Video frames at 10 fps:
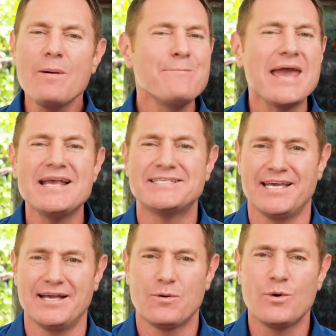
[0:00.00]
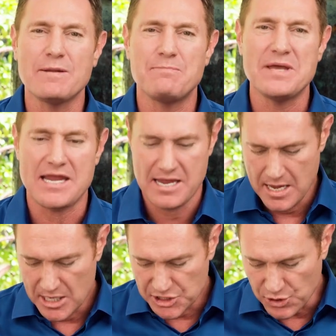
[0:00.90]
amazing would it be
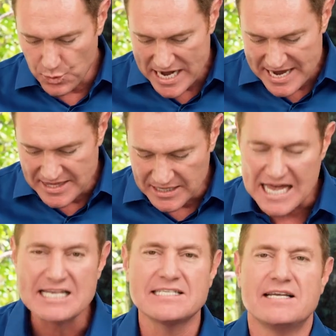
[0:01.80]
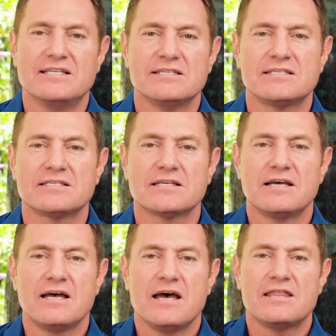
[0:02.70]
to read the lessons
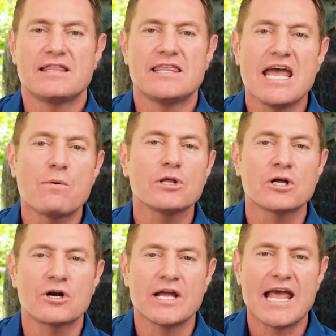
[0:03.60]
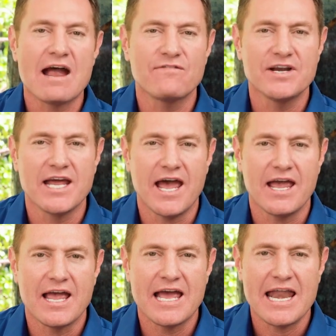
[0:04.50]
that they were learning every
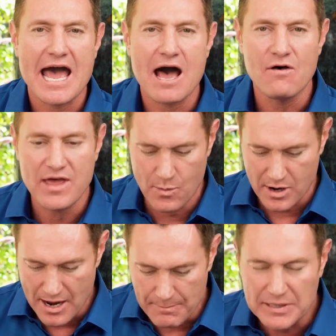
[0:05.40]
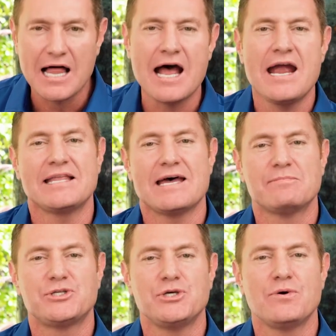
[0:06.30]
day and how they were applying
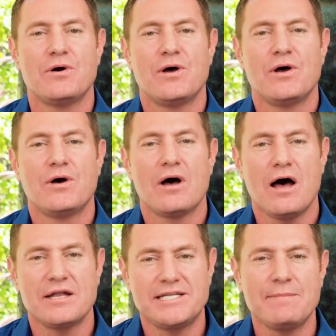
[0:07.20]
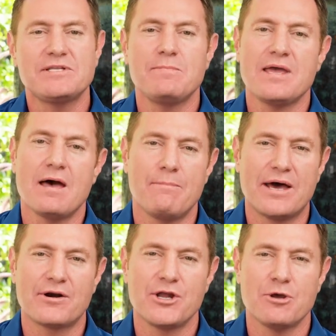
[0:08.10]
them to attempt to be a
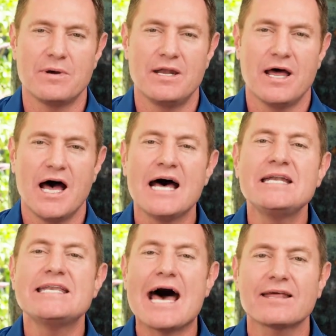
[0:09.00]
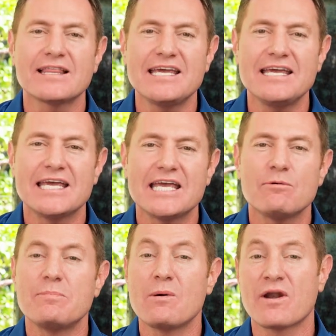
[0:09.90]
better human? Undoubtedly, it
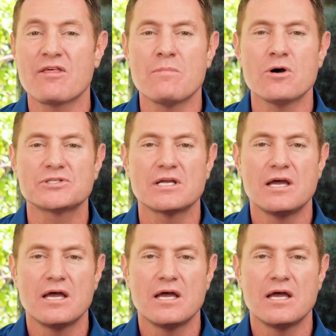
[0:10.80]
would be one of the most